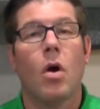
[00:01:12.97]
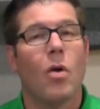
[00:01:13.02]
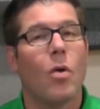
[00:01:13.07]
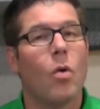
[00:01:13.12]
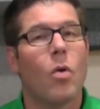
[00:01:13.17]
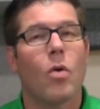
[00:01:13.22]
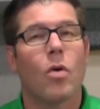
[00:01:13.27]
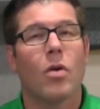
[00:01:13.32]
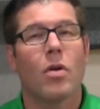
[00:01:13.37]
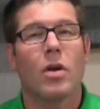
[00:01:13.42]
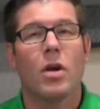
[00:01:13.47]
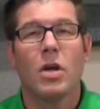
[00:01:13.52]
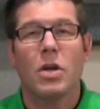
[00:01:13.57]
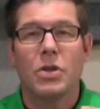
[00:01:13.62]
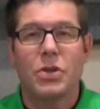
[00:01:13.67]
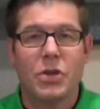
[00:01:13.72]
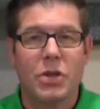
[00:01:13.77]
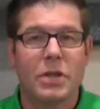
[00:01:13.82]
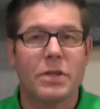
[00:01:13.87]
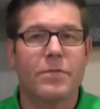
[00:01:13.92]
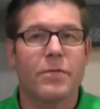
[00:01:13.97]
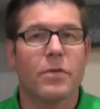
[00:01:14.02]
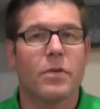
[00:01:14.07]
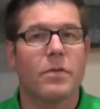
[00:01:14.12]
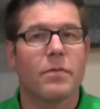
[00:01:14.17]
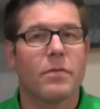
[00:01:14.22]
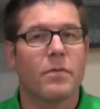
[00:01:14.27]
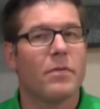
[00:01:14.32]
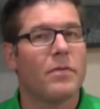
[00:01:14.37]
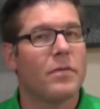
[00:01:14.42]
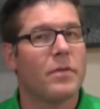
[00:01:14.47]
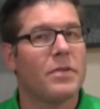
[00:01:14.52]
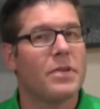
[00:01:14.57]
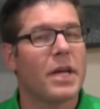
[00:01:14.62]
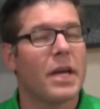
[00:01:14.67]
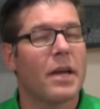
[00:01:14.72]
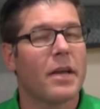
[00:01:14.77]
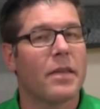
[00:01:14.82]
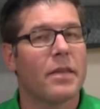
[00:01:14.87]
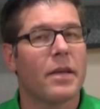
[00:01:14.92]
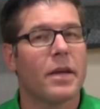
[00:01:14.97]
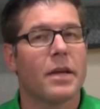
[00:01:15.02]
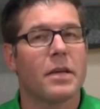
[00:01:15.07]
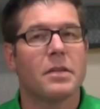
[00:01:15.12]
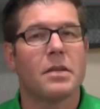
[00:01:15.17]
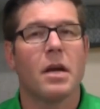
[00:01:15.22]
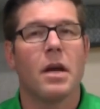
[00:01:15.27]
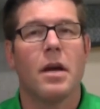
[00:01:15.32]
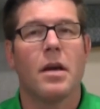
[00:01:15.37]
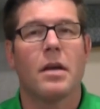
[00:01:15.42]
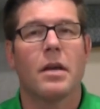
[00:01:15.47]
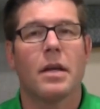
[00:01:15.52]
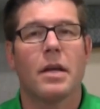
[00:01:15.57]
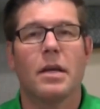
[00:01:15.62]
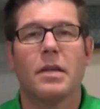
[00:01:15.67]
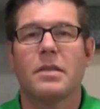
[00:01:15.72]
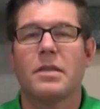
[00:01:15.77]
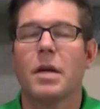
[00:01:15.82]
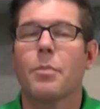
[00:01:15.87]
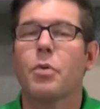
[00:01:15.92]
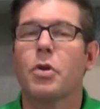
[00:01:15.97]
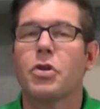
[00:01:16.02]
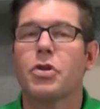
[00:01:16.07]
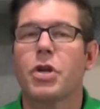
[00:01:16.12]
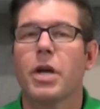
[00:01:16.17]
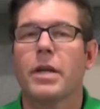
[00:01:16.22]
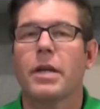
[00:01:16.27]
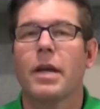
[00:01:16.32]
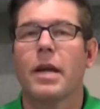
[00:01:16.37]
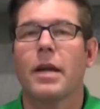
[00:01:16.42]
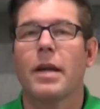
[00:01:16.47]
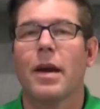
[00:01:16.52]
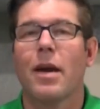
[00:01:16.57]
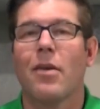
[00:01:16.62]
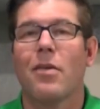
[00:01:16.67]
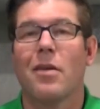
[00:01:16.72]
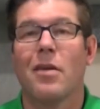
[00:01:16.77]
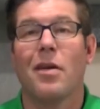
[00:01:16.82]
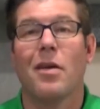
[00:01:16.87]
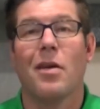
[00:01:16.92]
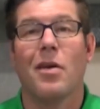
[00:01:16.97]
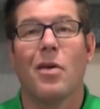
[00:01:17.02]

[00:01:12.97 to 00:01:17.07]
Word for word: or just for the sake of things, get a separate checking account,